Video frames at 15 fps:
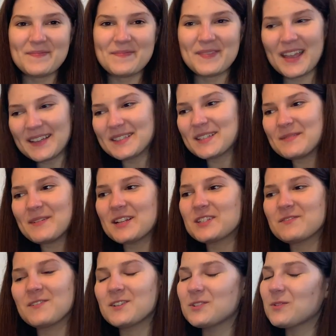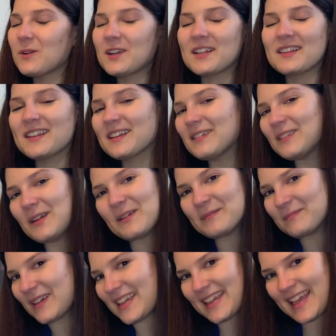Thanks so much for joining little old
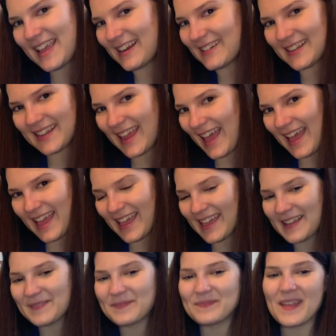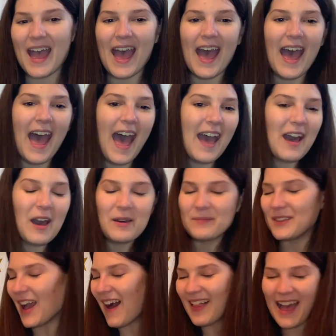me here today. I hope
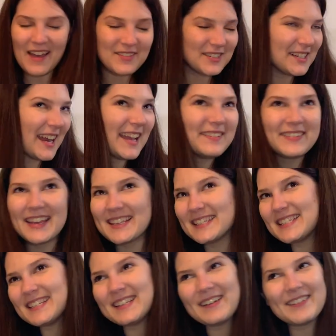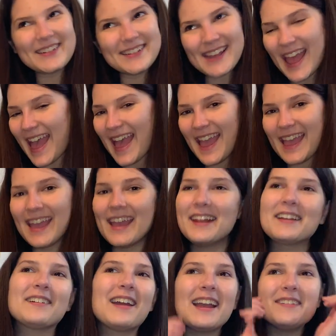y'all have a great rest of your day and a
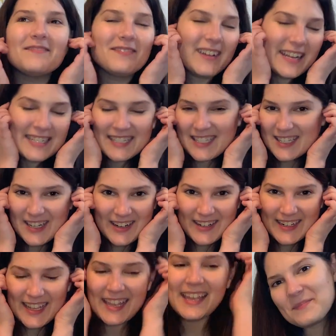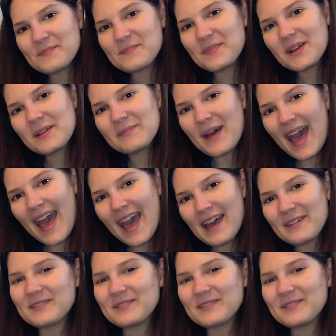great reading journey. Bye-bye.